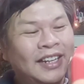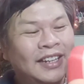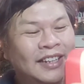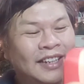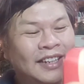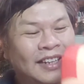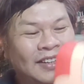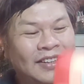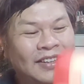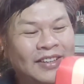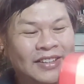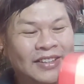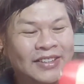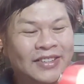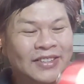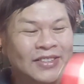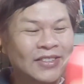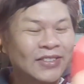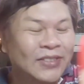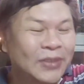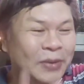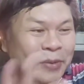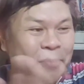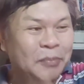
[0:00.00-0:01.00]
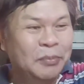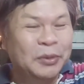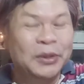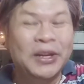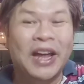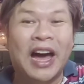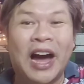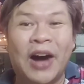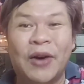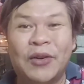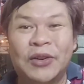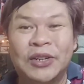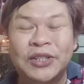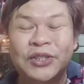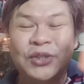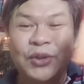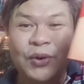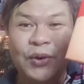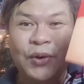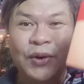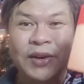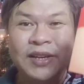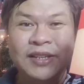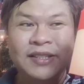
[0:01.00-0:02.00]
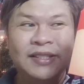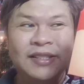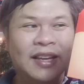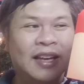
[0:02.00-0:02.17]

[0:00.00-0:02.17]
uh, to put our toys